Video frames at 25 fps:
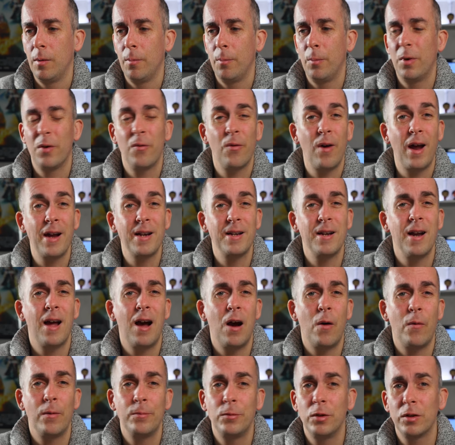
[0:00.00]
But right
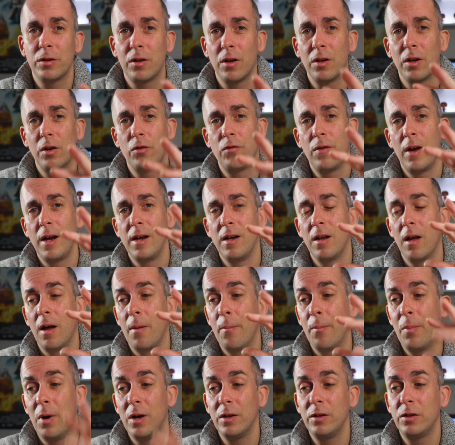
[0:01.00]
now I'm just going to create
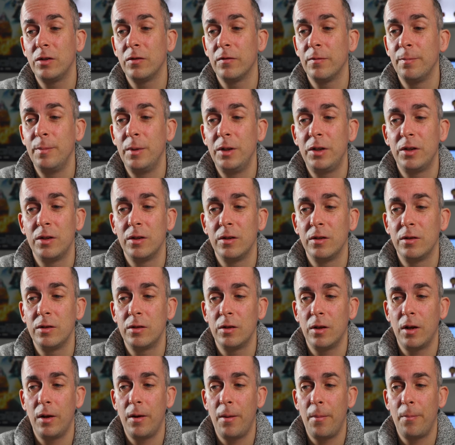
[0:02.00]
a bunch of
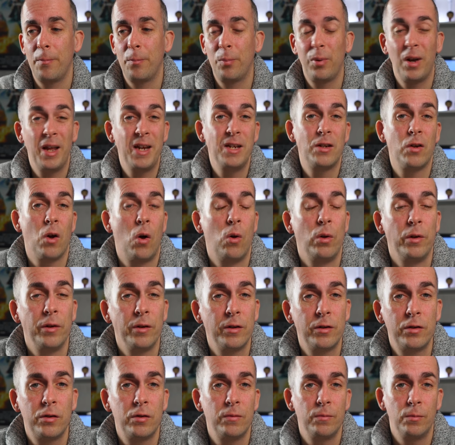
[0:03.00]
missions
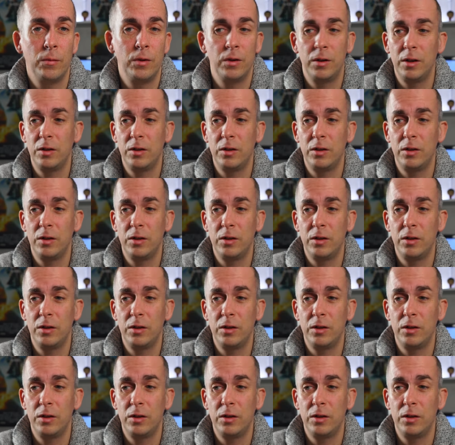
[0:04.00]
placeholders.